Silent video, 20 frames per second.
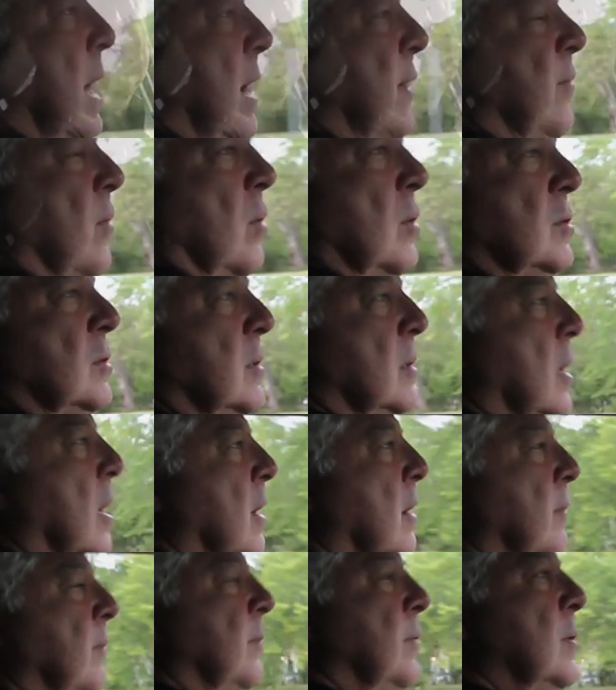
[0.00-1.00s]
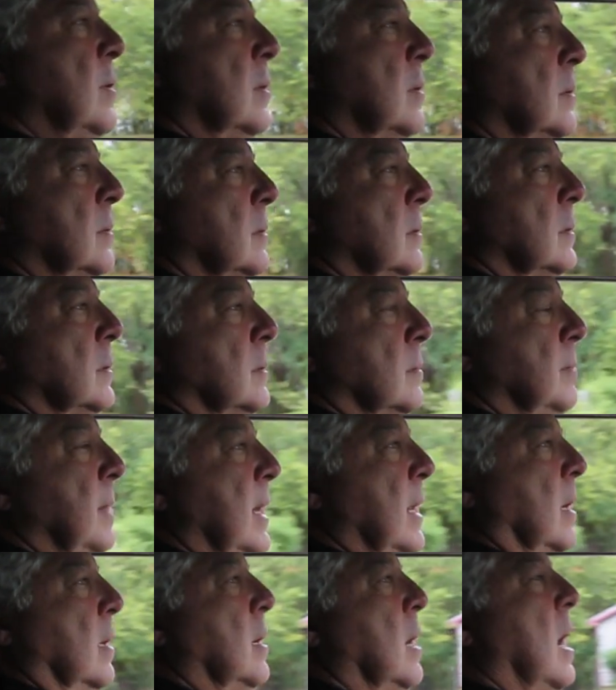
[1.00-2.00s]
I've always loved
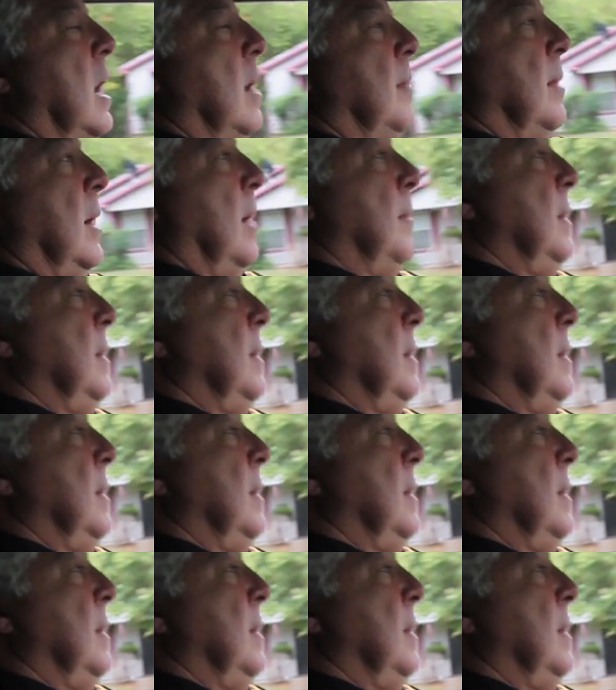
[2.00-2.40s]
being a cop.